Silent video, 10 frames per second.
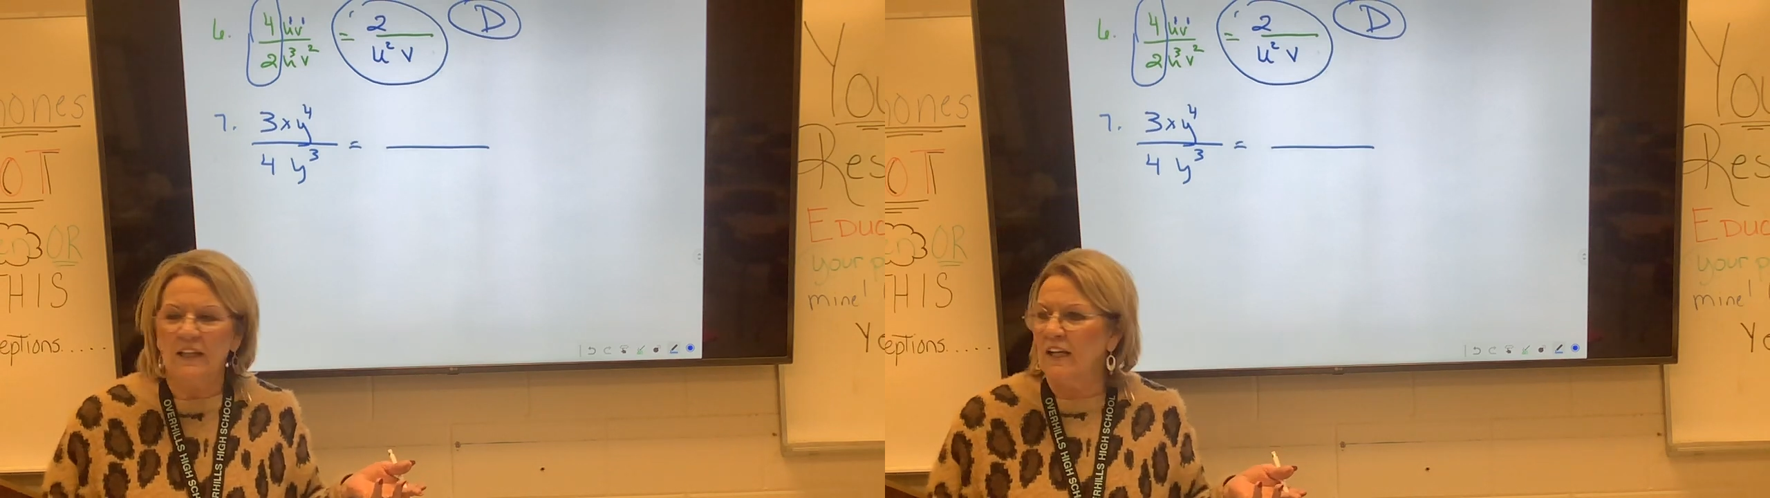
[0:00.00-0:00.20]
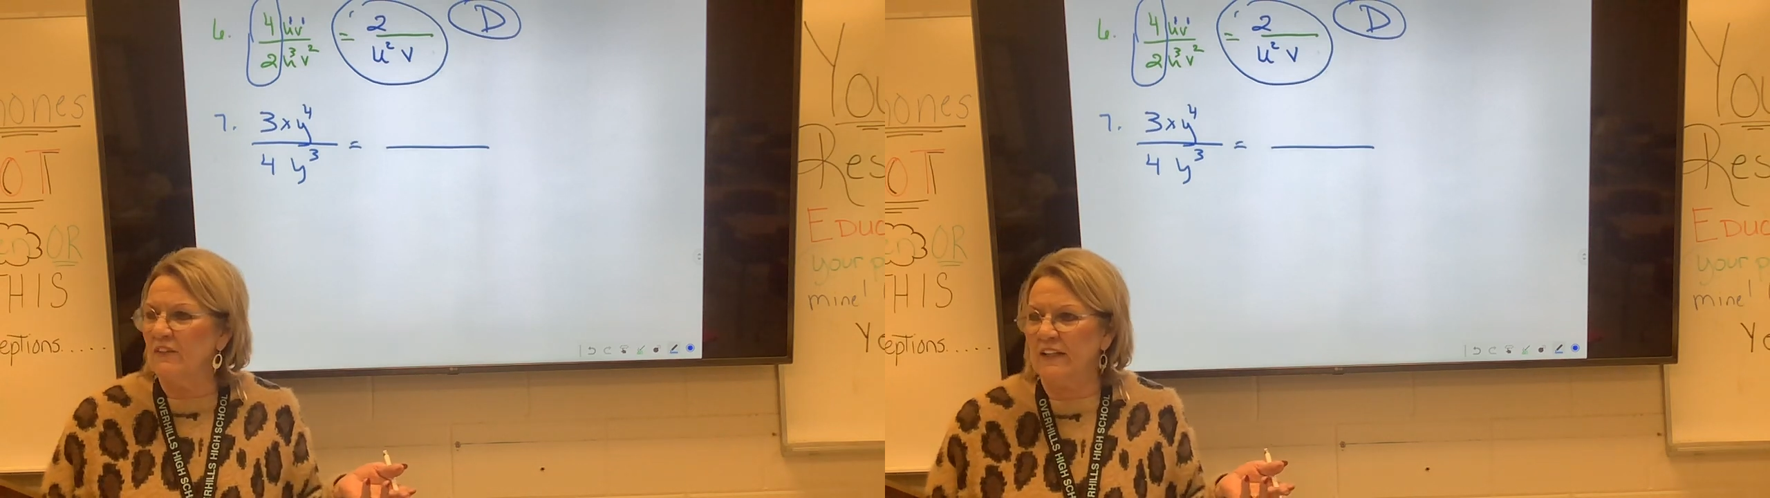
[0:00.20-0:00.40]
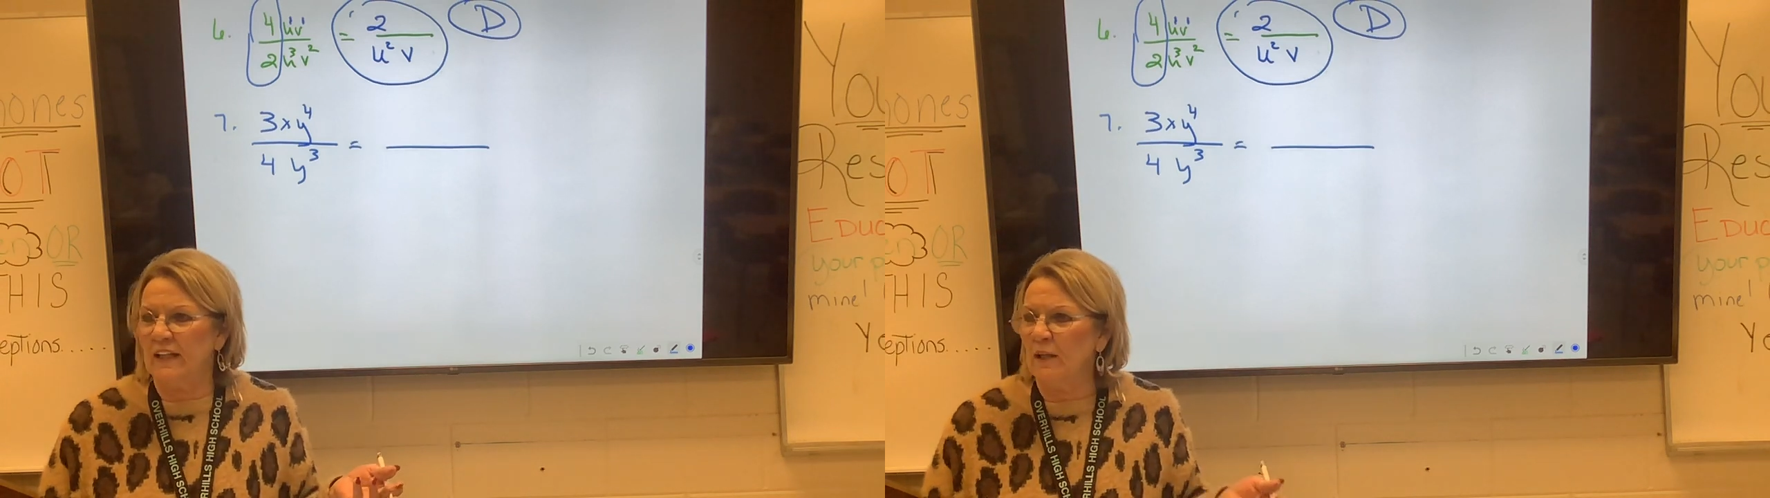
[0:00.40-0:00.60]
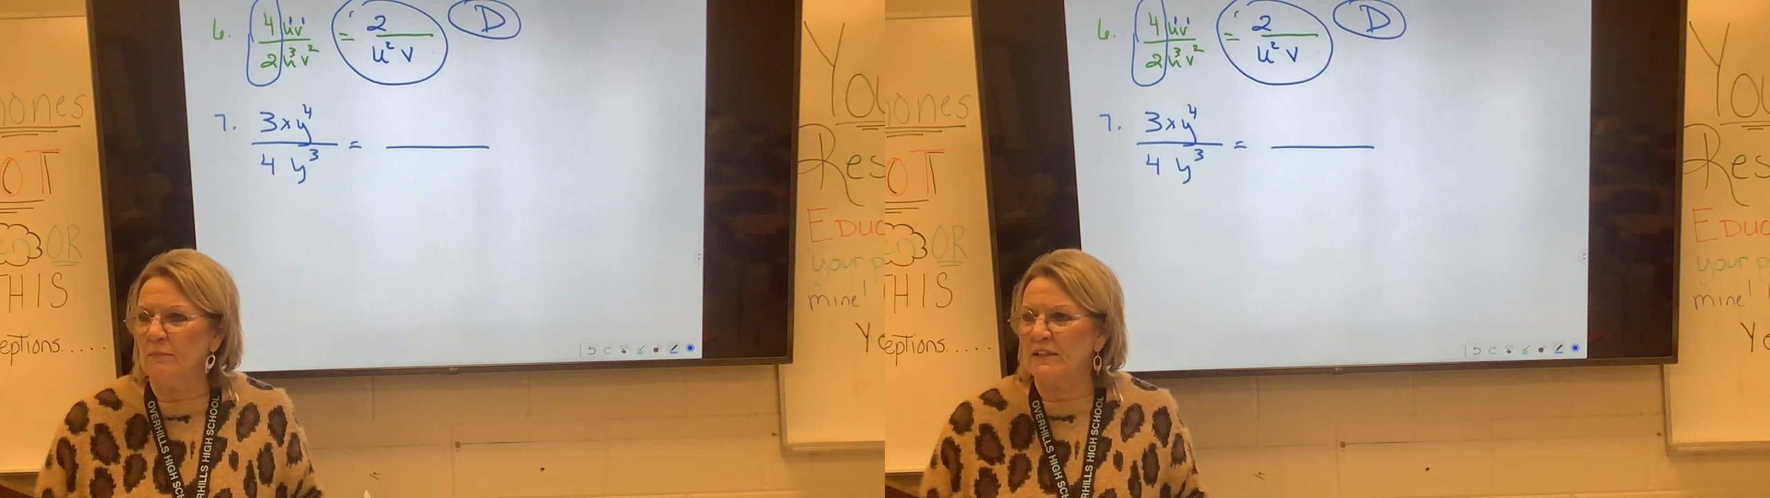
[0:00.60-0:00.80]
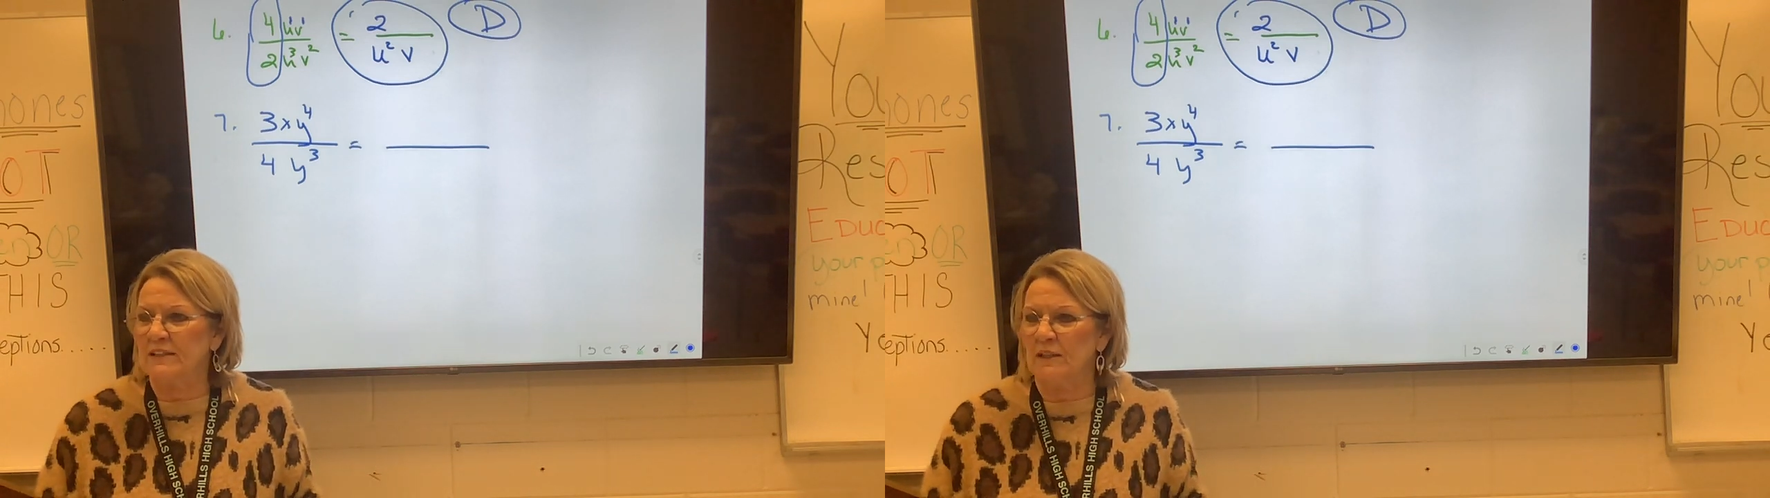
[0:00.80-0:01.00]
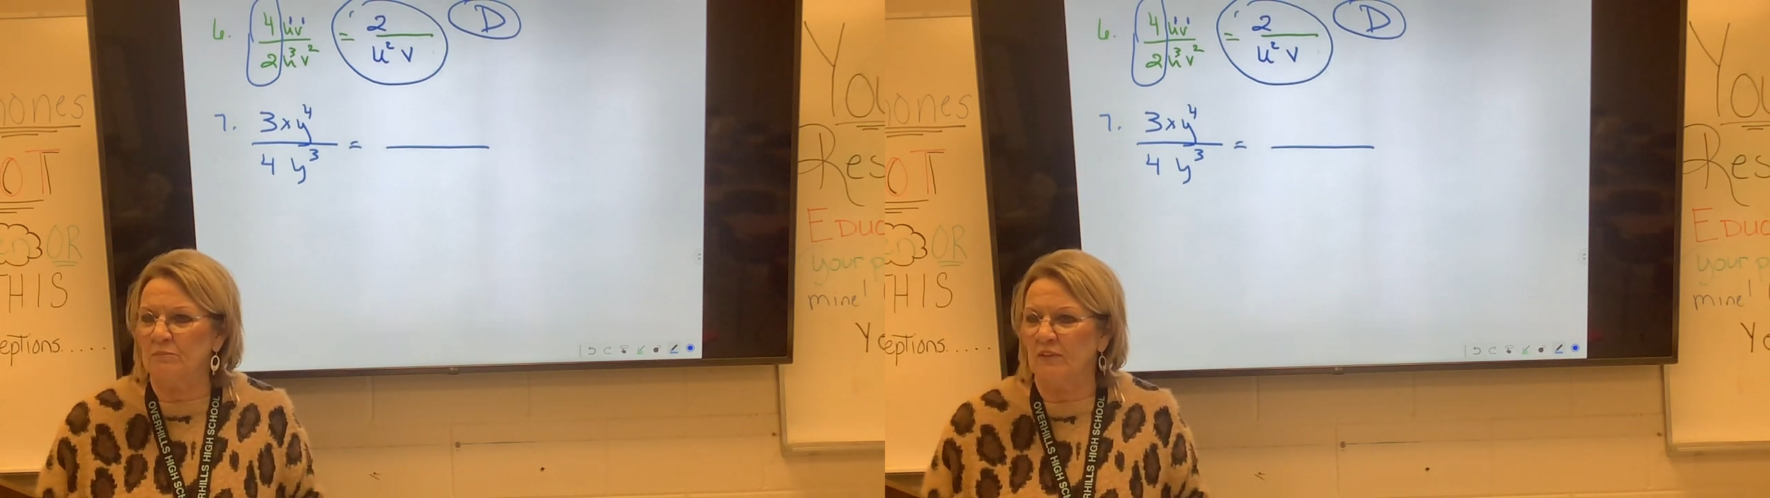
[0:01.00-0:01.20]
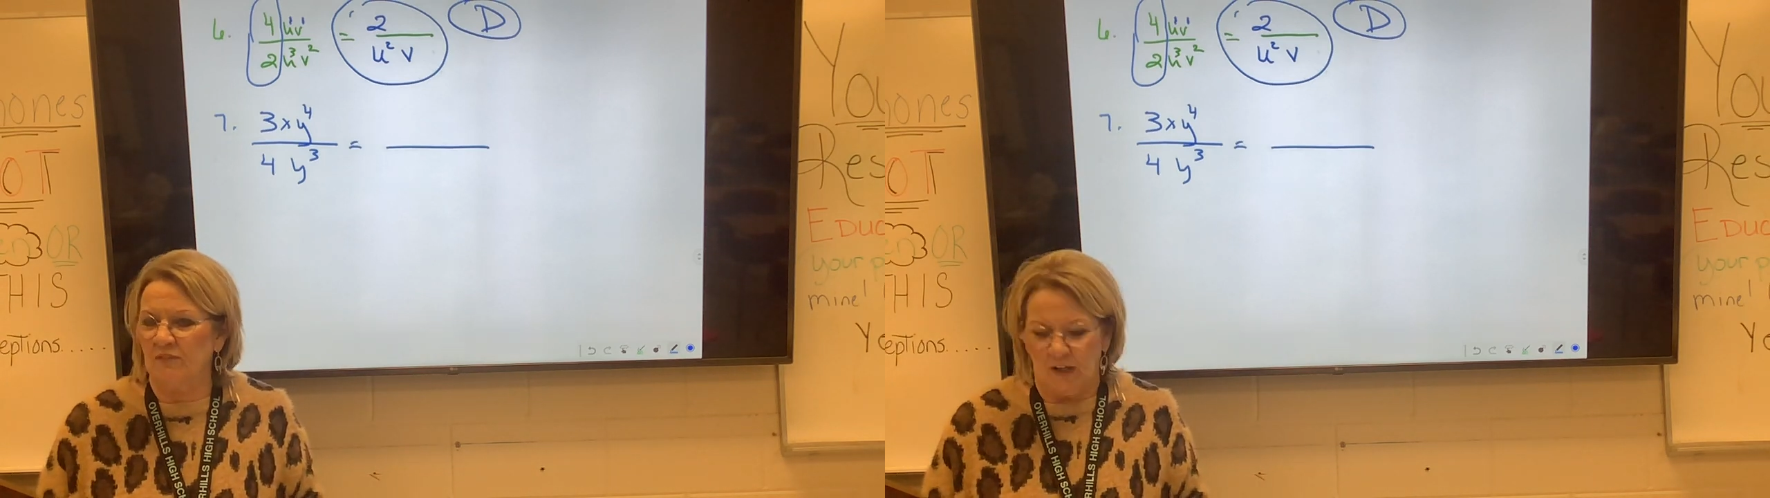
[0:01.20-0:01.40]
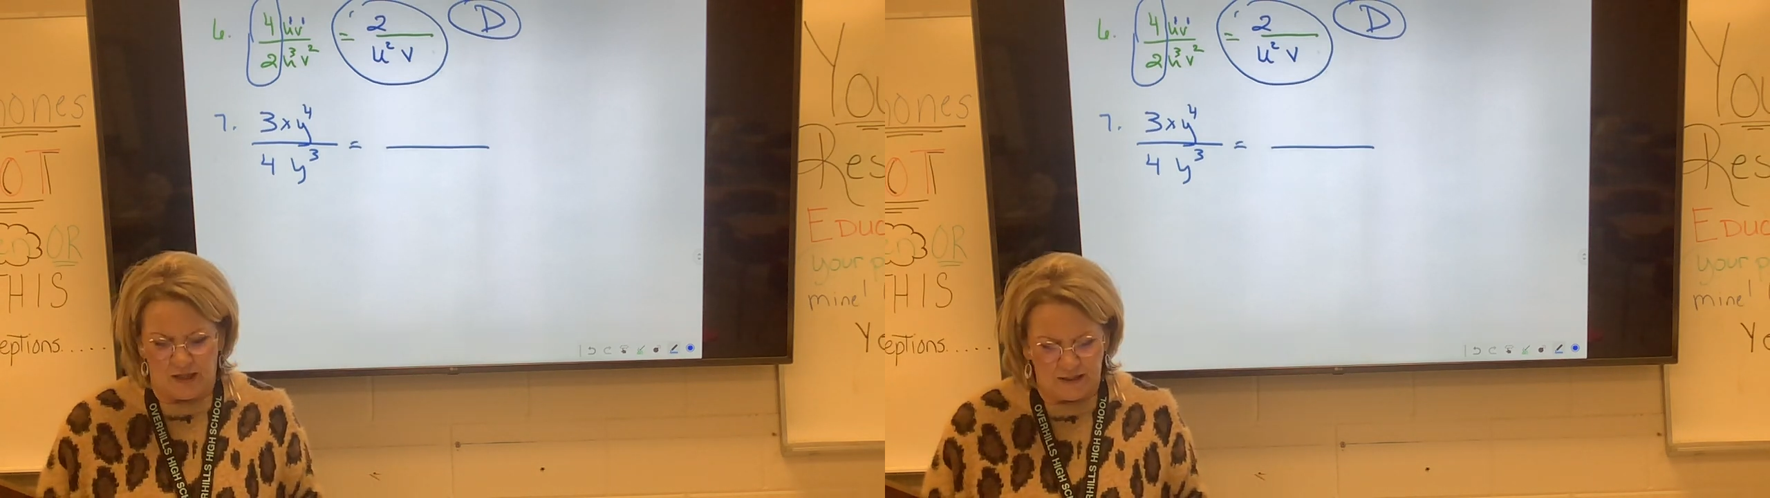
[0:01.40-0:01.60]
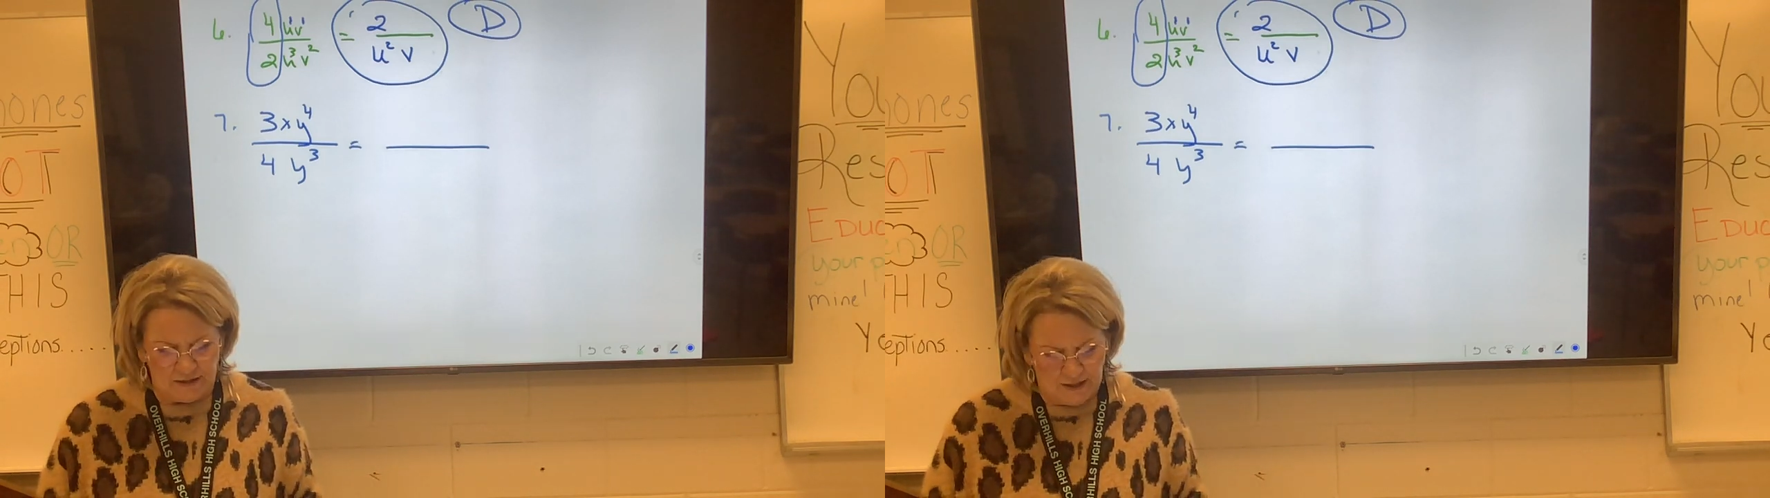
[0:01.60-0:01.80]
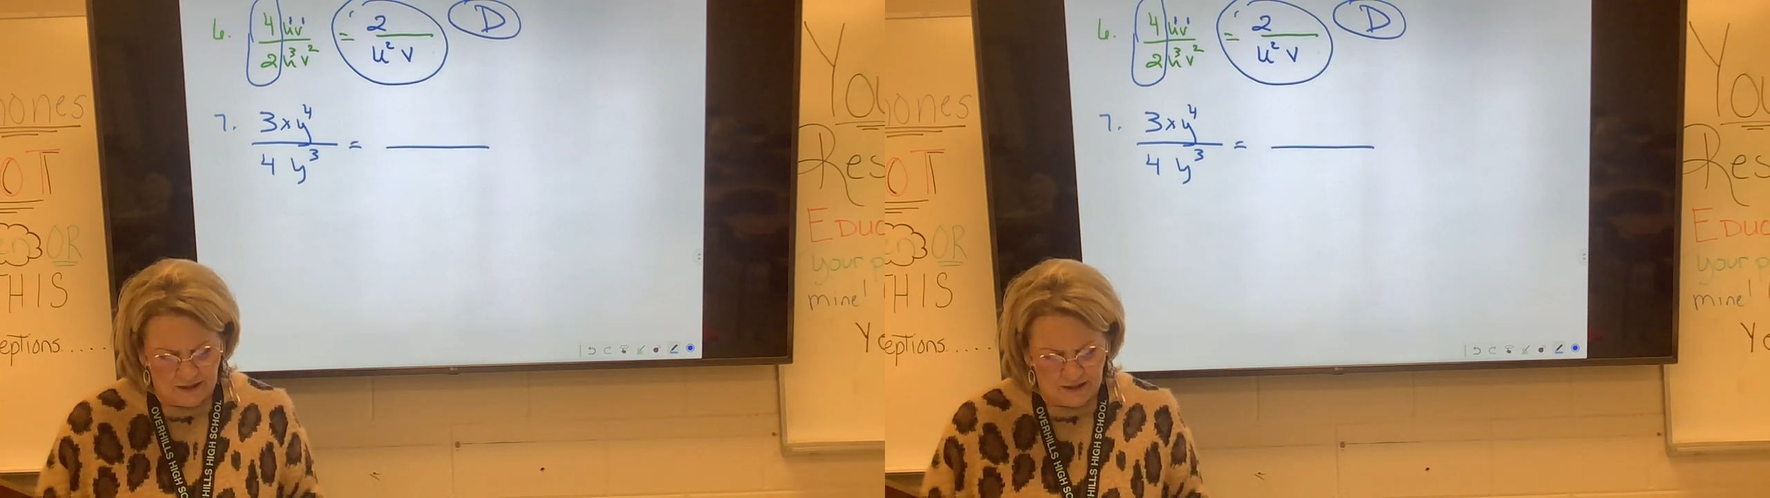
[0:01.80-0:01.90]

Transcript: If it can't be simplified,